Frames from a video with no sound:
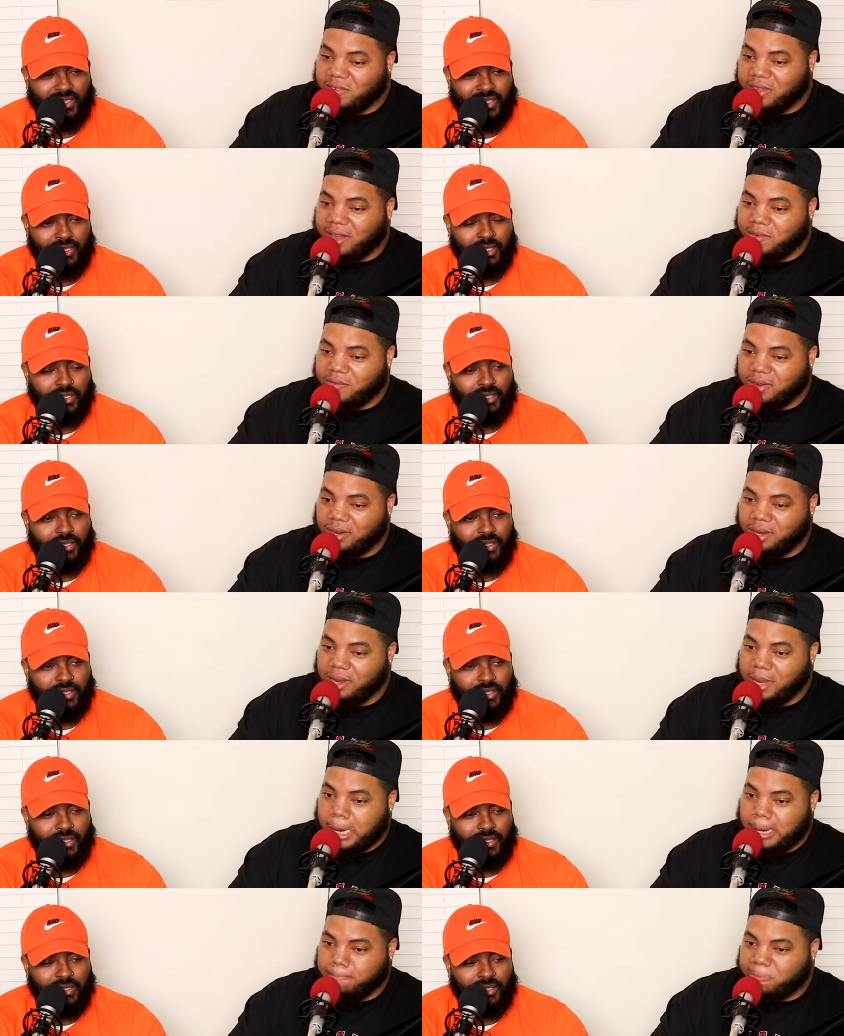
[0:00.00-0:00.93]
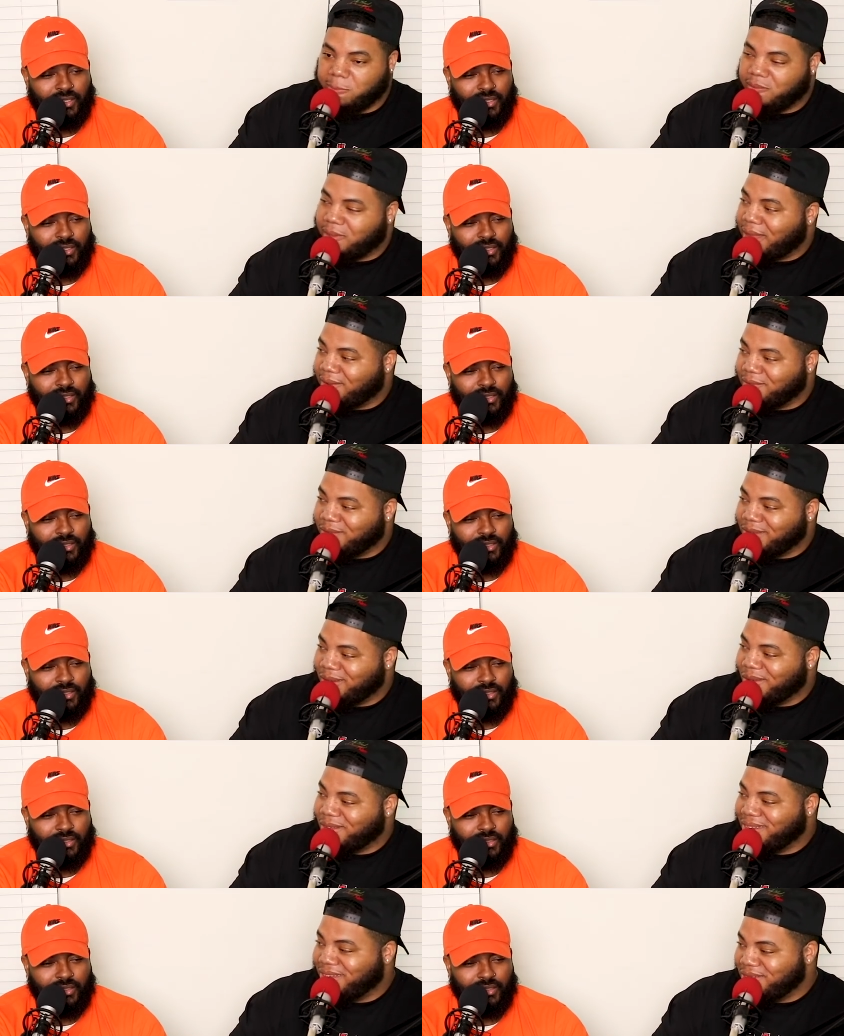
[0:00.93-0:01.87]
Speaker 1: for every like
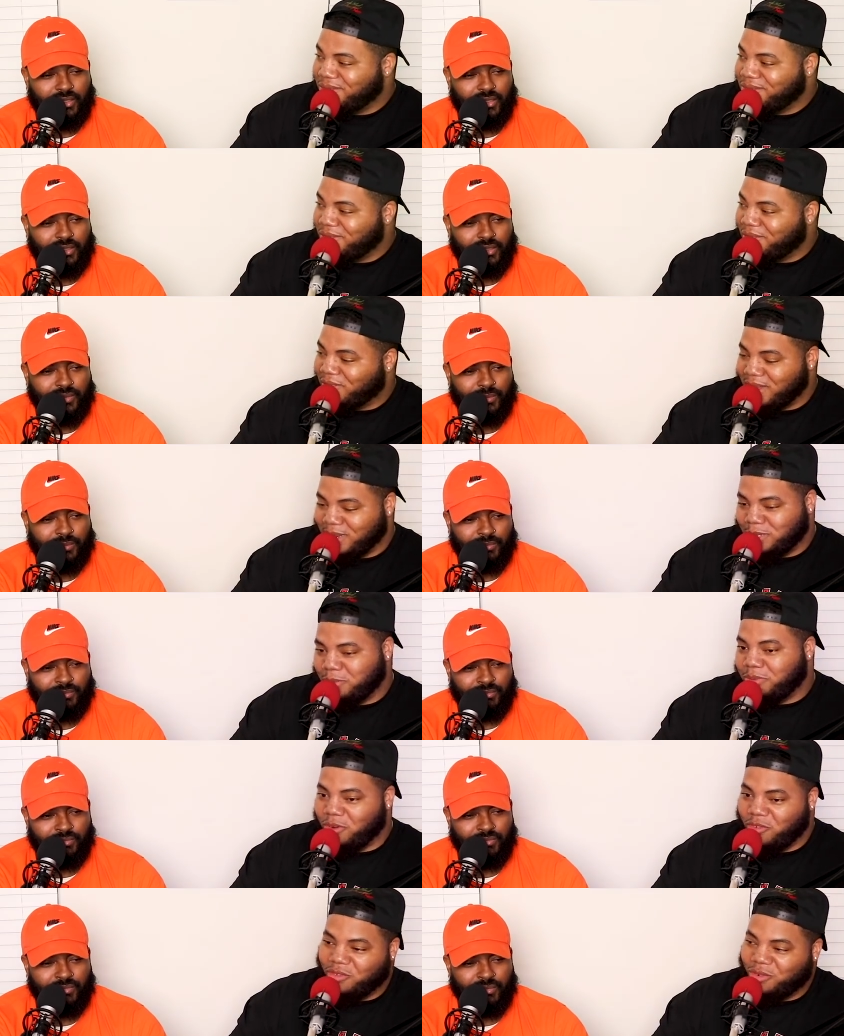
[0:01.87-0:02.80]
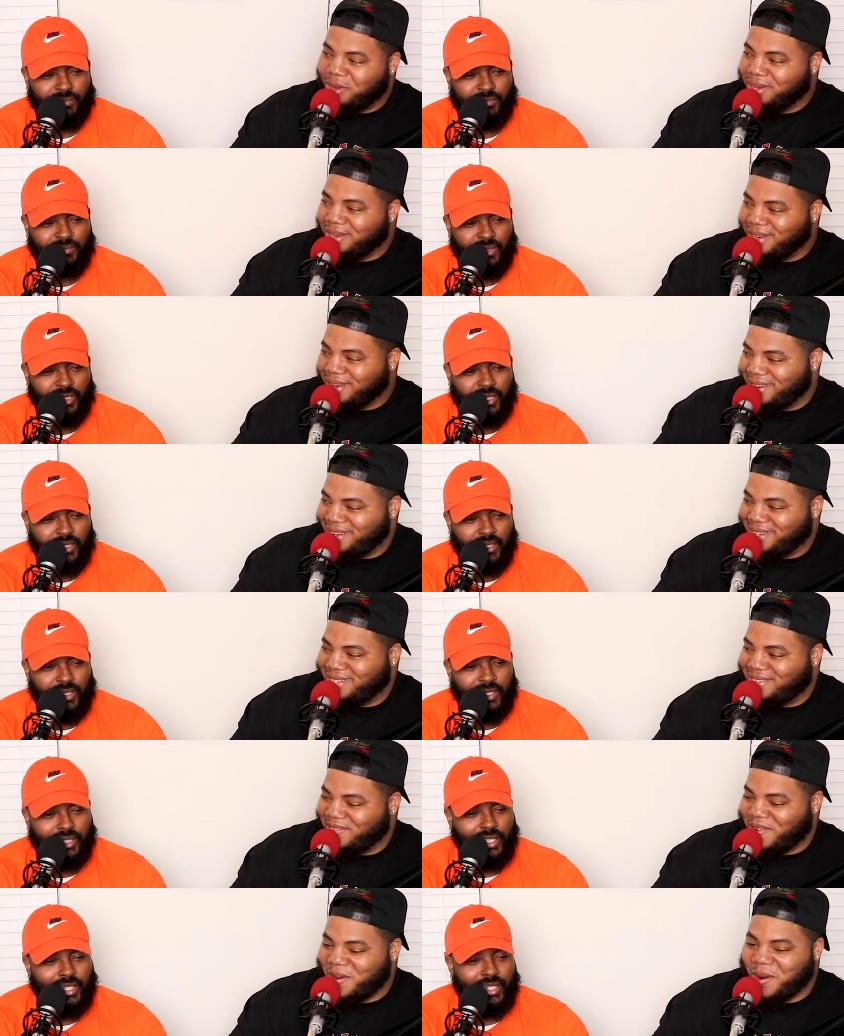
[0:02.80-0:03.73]
video he do, if they spoof one
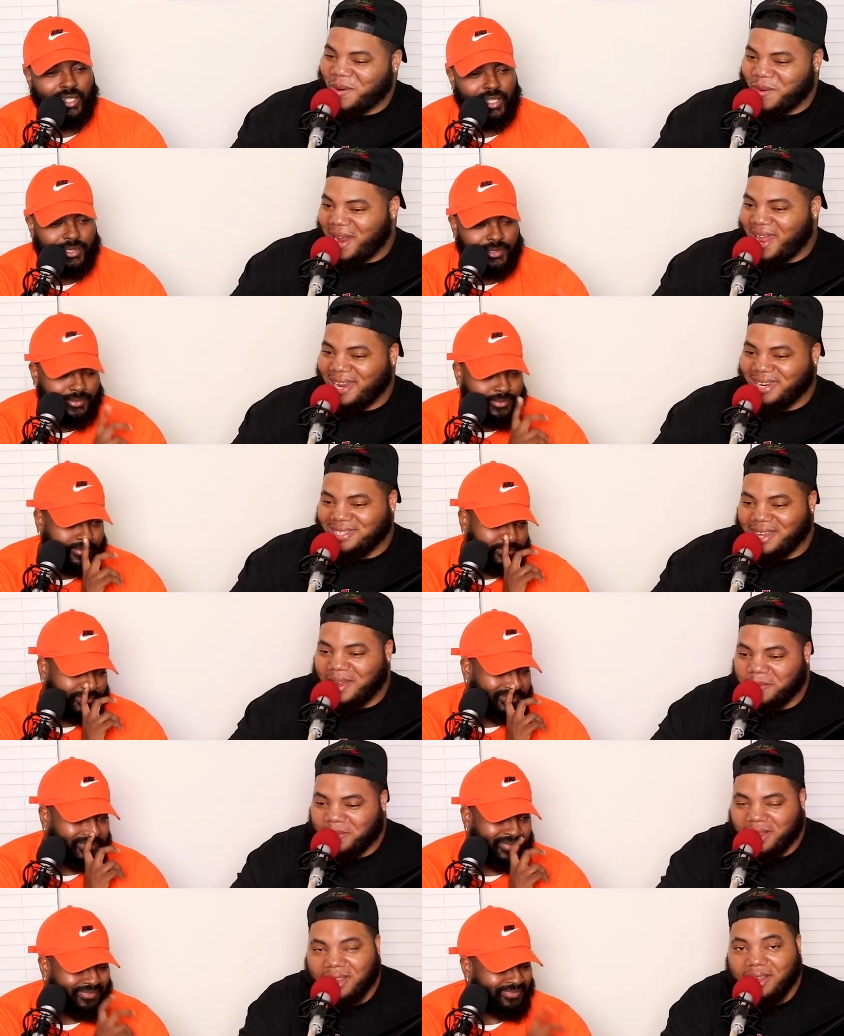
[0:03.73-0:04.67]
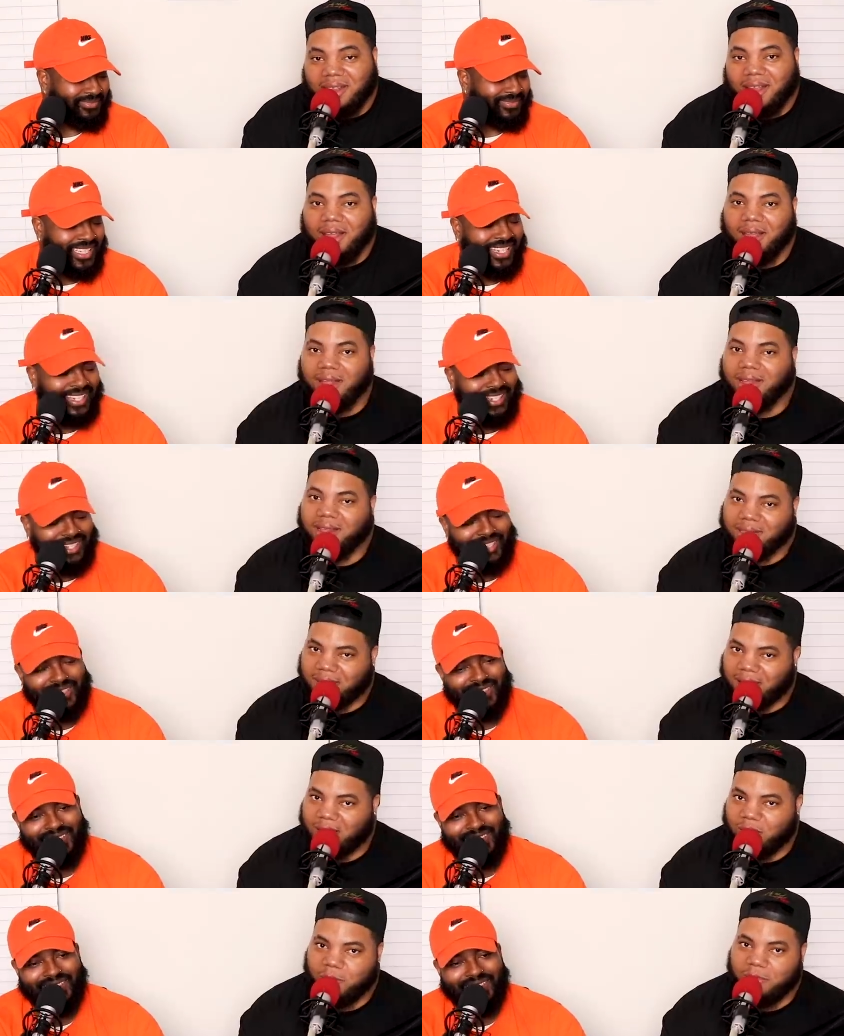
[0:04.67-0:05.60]
into a rat type thing. Yeah,
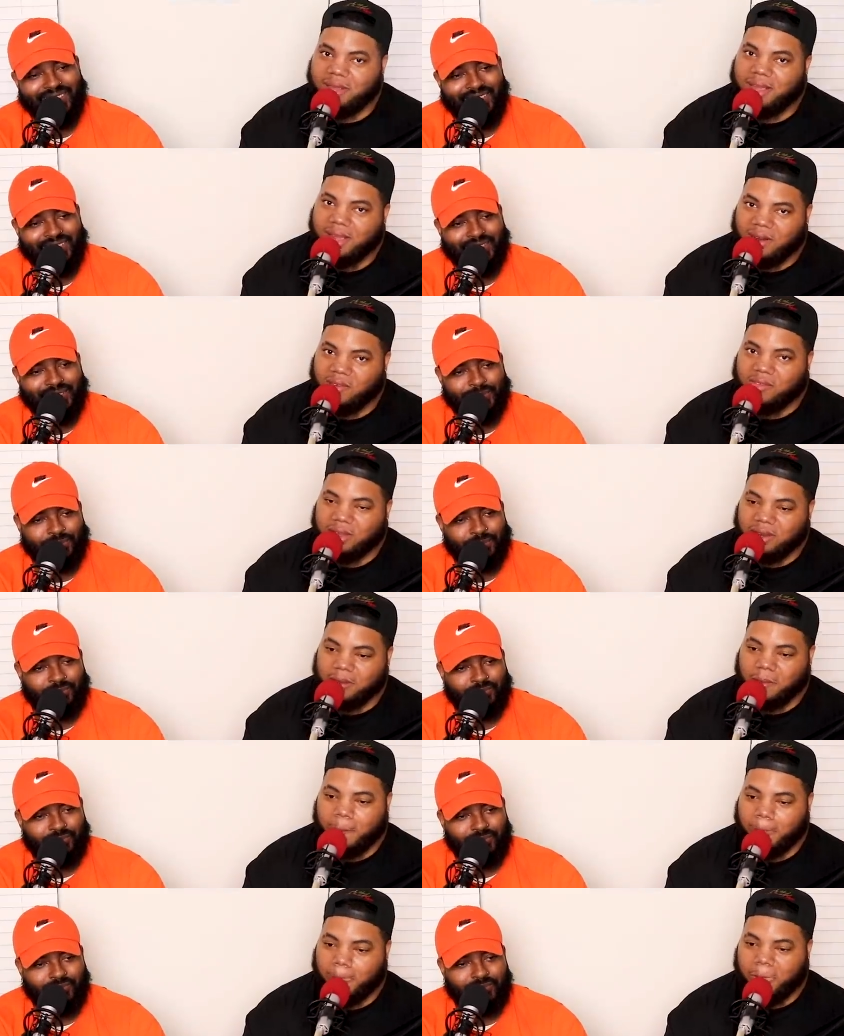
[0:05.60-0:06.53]
that'll be kind of funny.